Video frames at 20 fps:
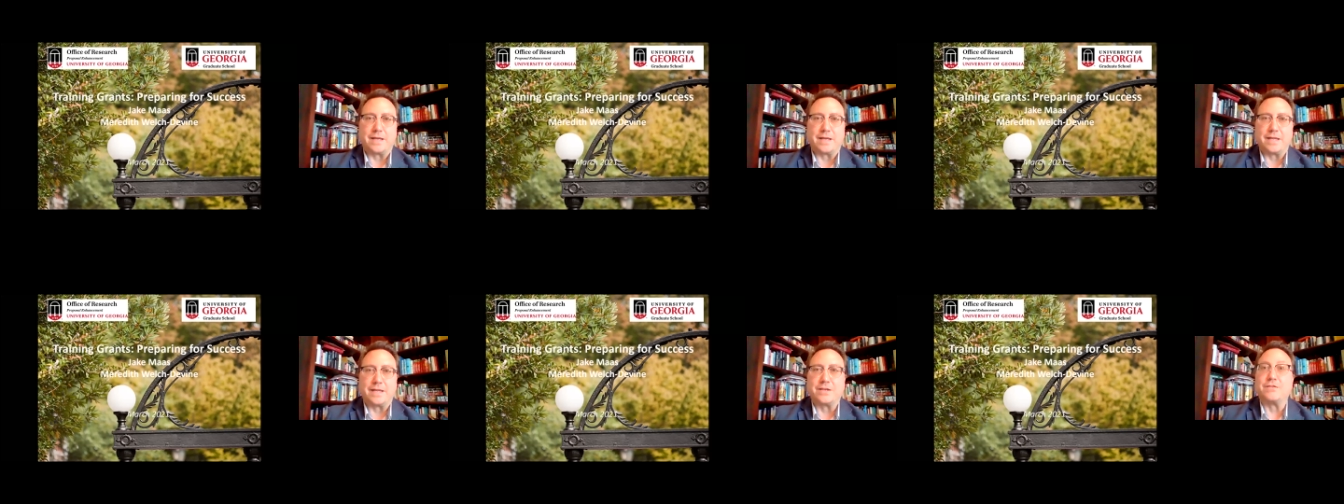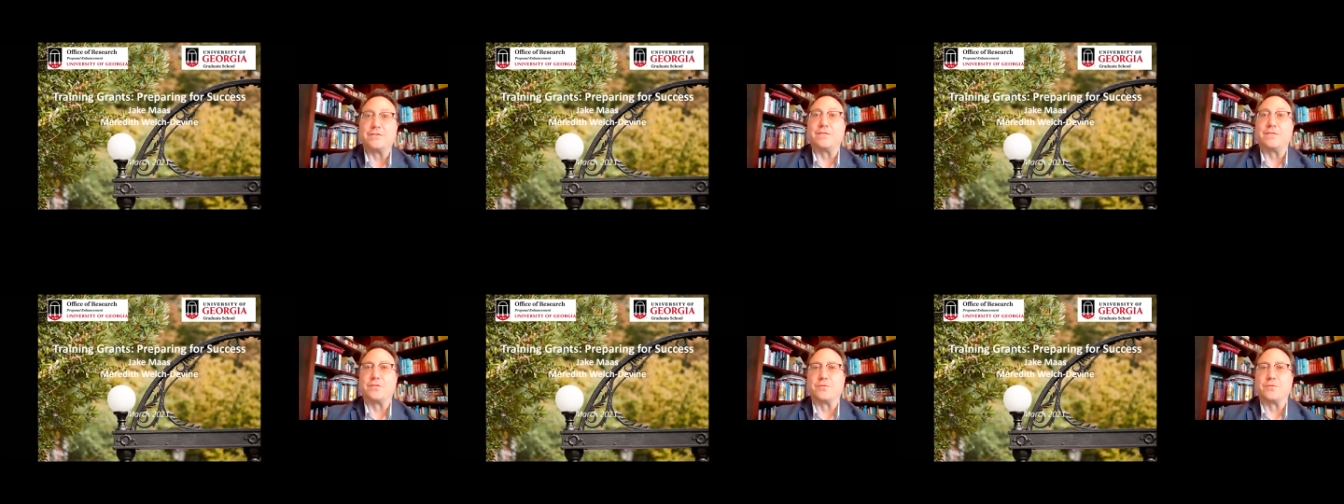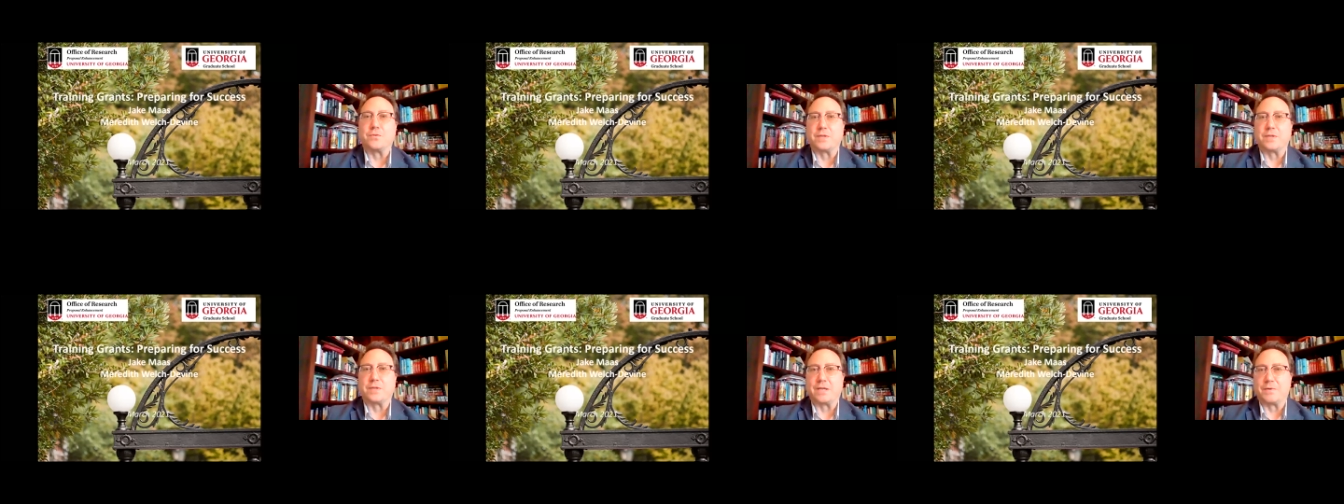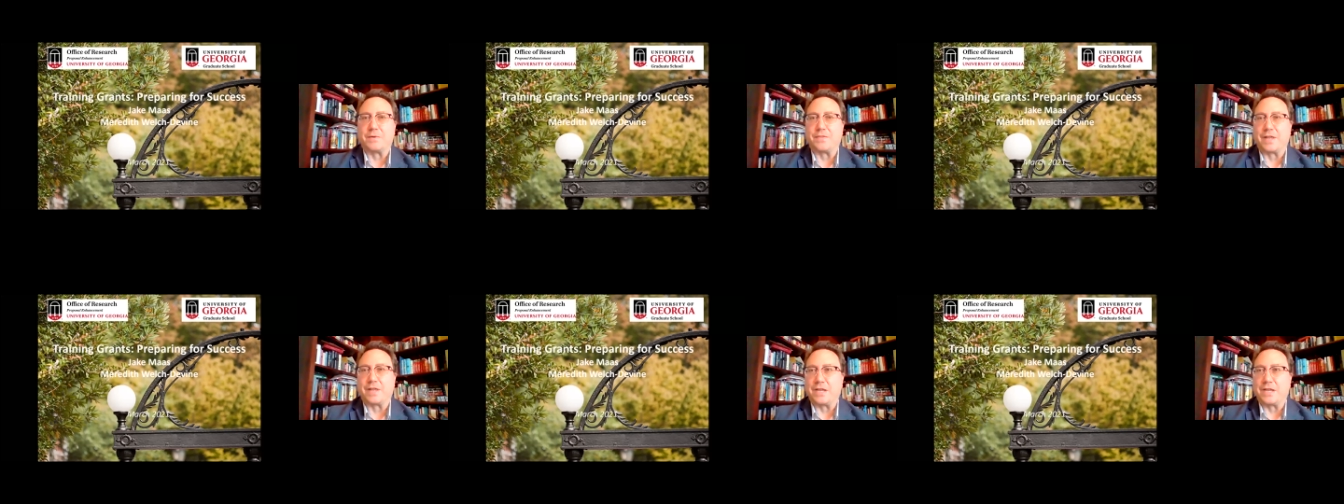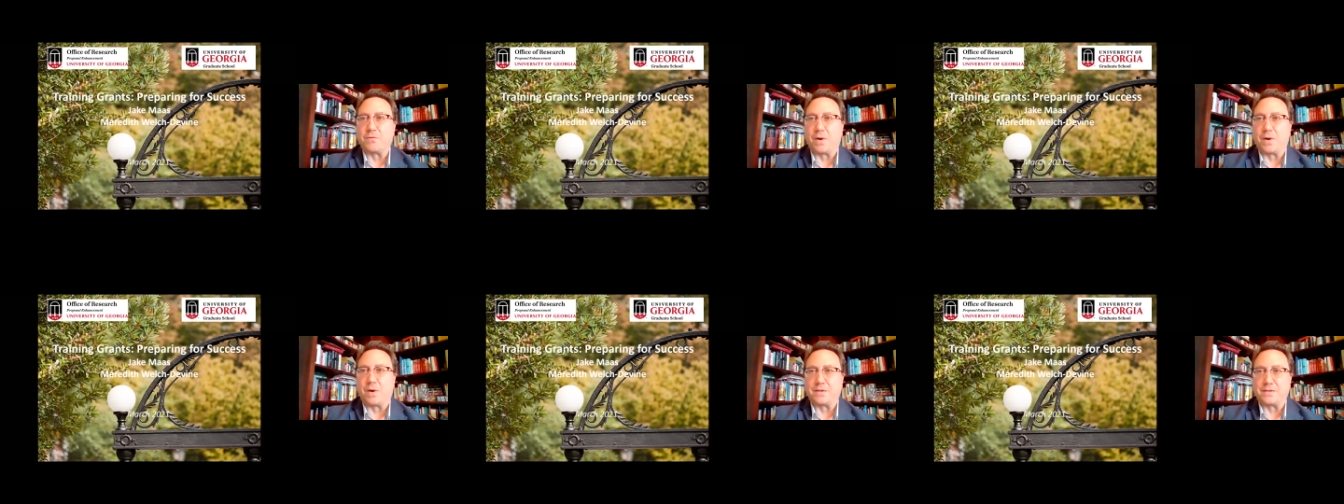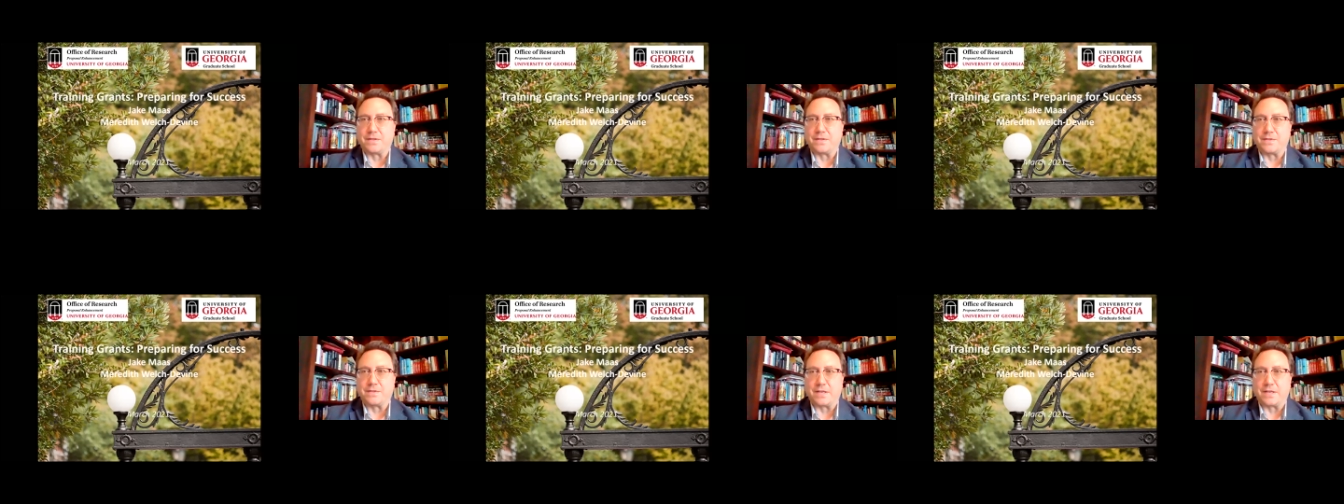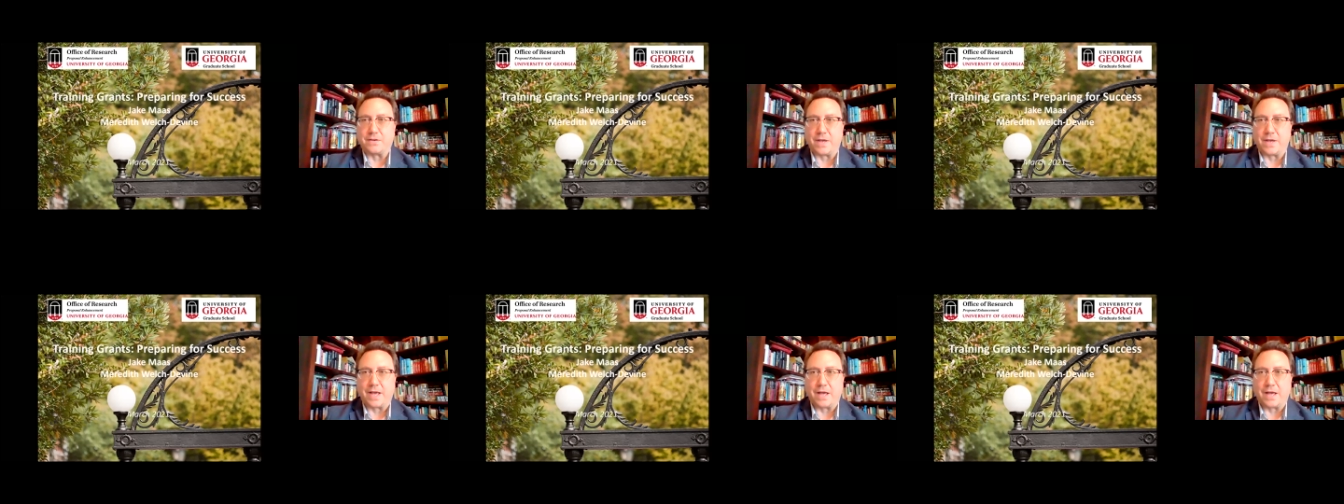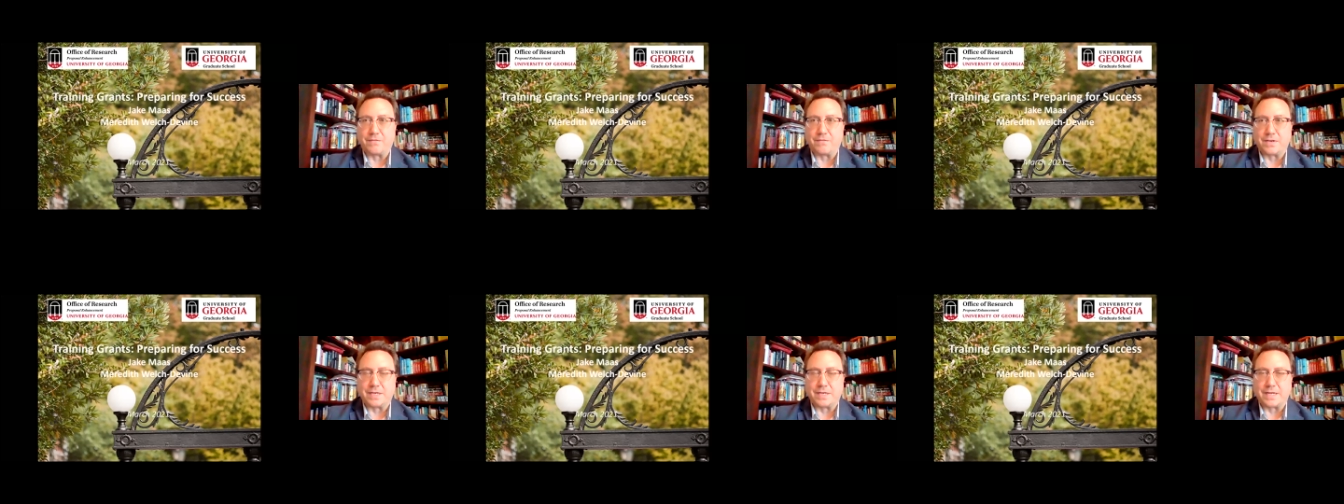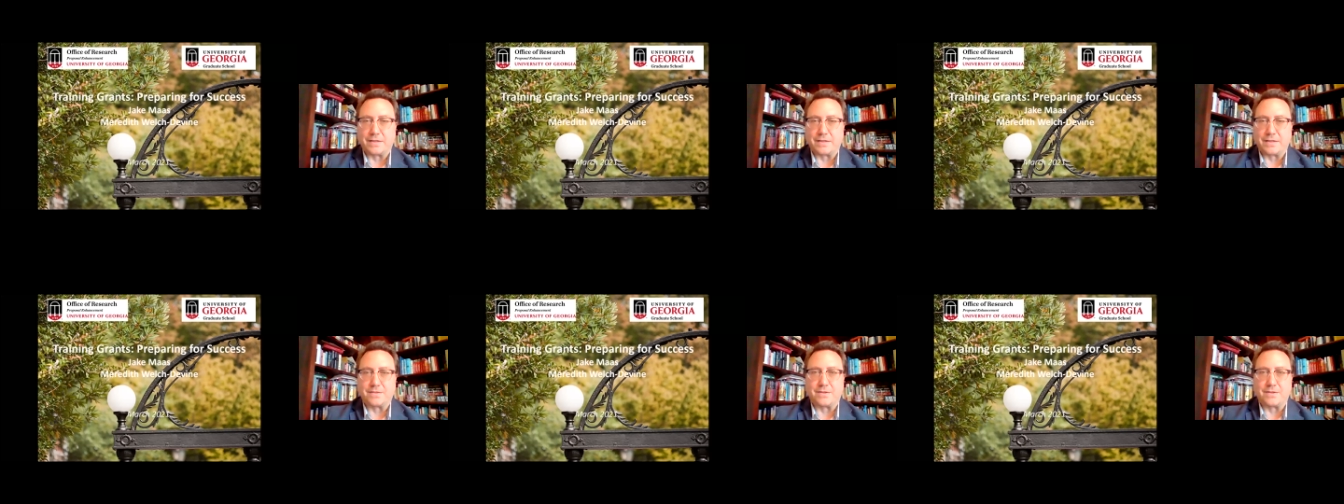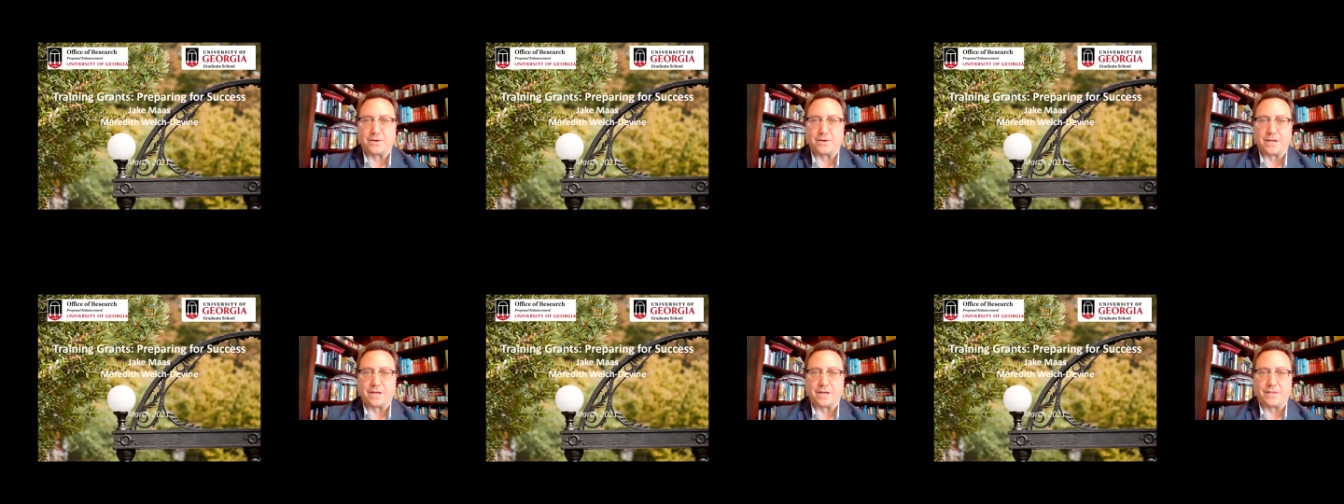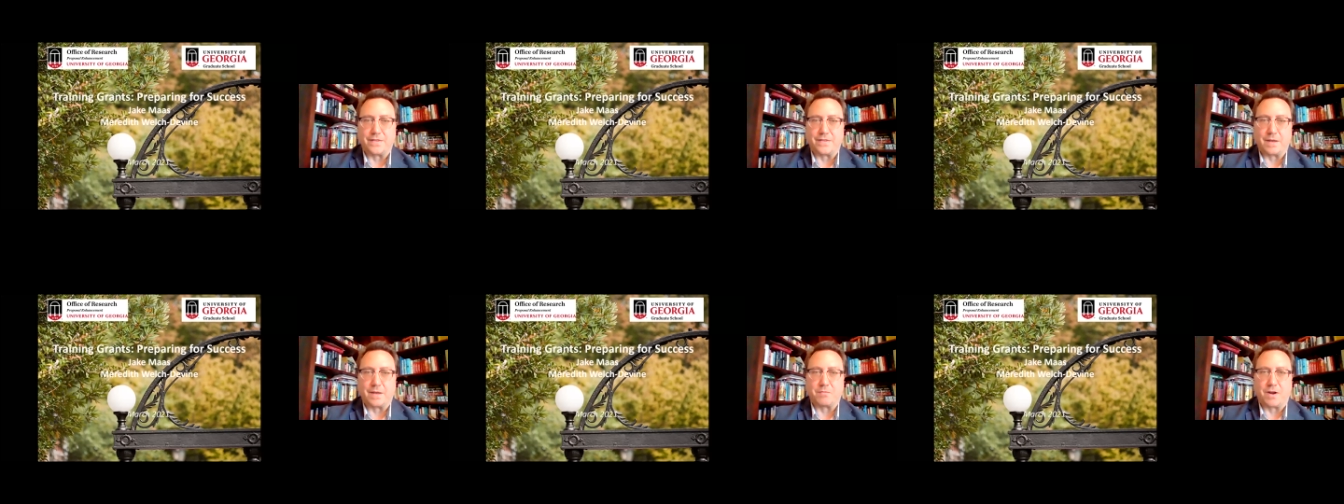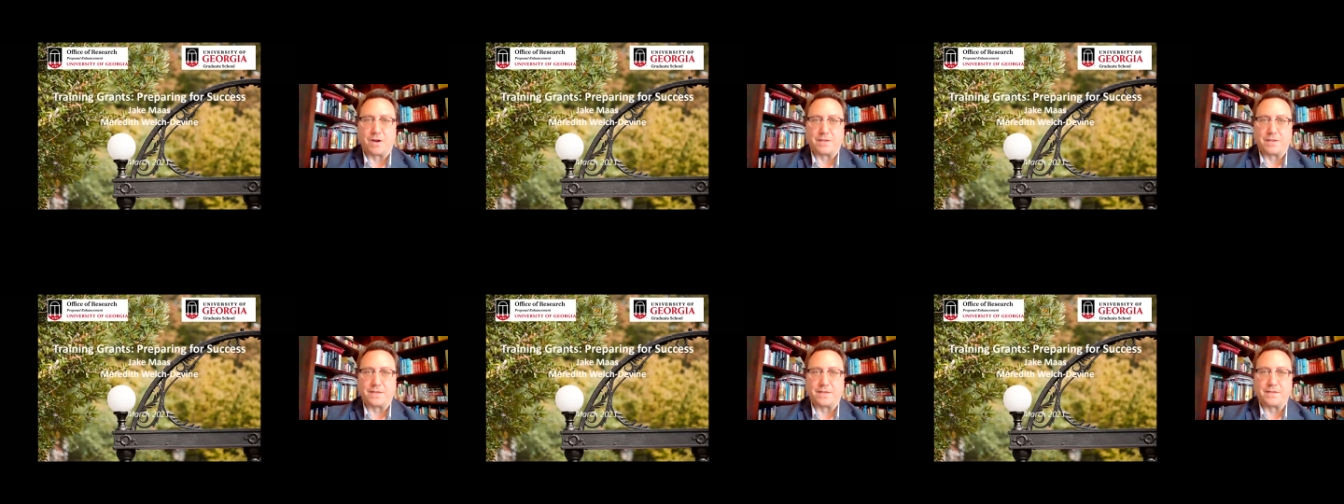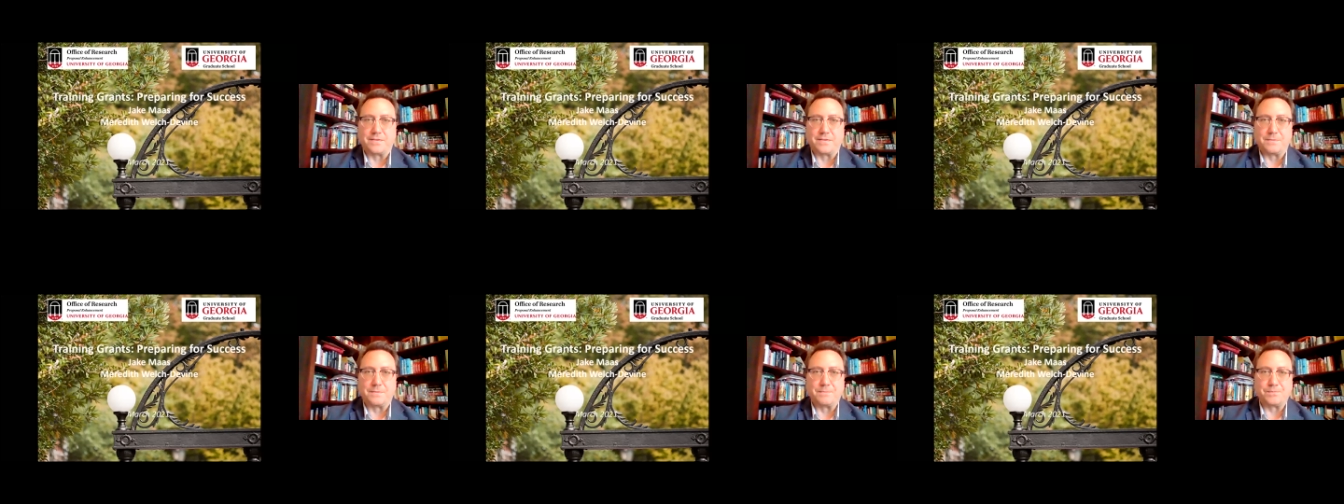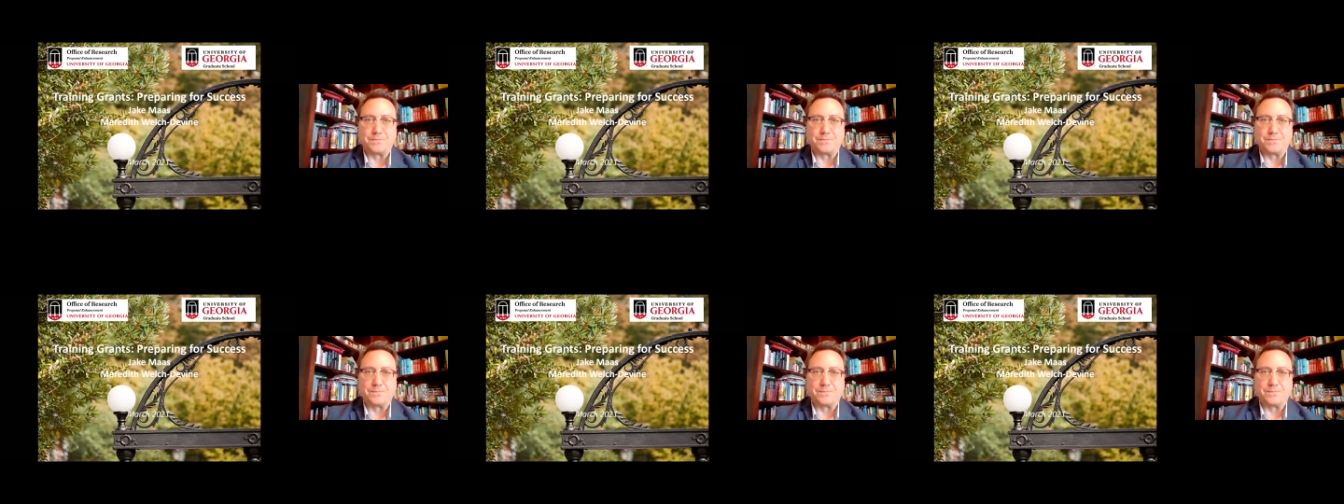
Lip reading: individually with any questions that you have and to get started on that process.